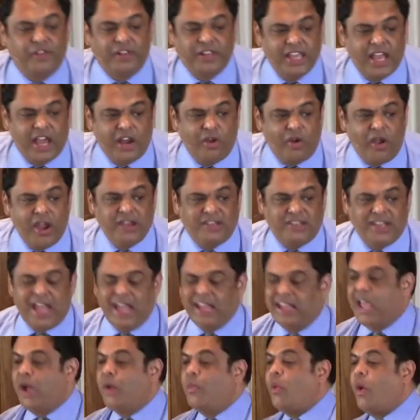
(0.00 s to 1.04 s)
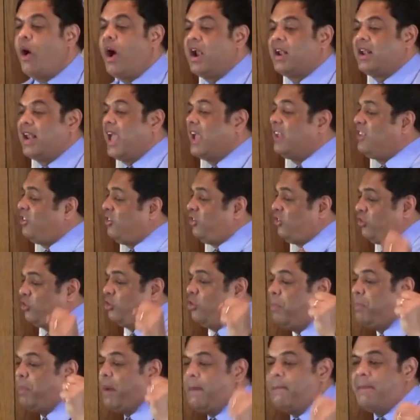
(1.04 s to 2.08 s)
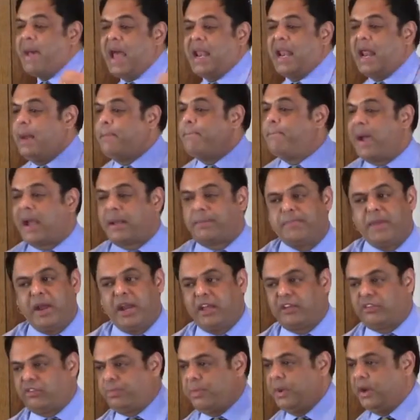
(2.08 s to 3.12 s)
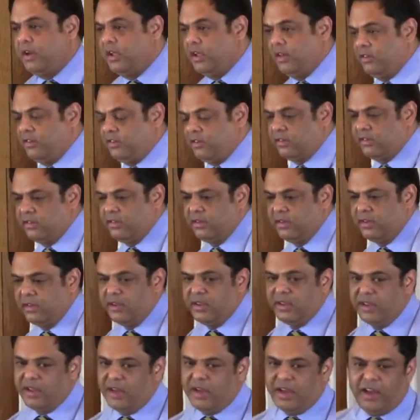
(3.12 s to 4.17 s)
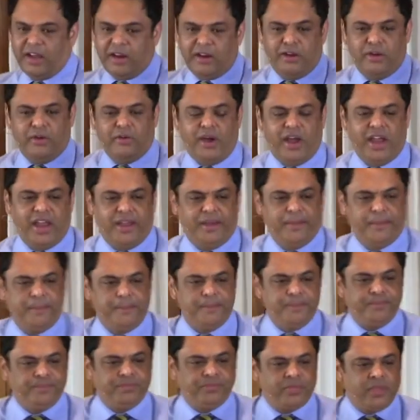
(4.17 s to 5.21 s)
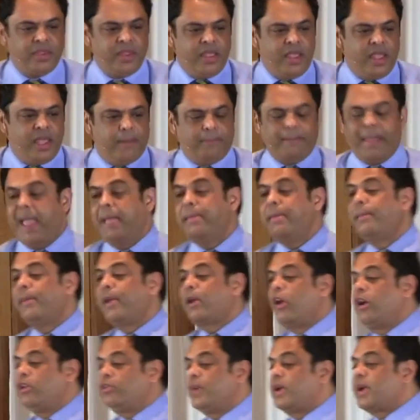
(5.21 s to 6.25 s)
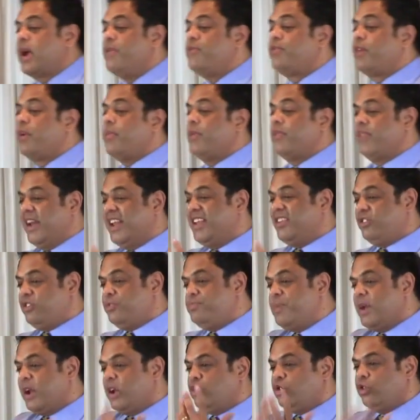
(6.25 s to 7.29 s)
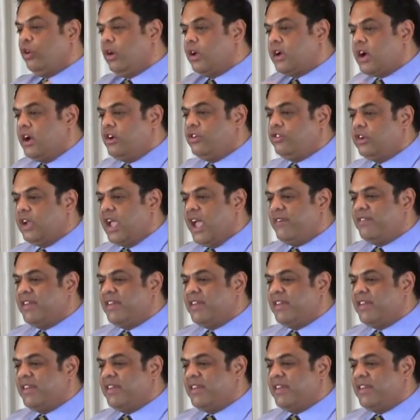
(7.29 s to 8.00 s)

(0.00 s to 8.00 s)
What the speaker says: for the anointing and they want like Superman and Batman experience. I don't know why. Maybe because we come from a very spiritual country.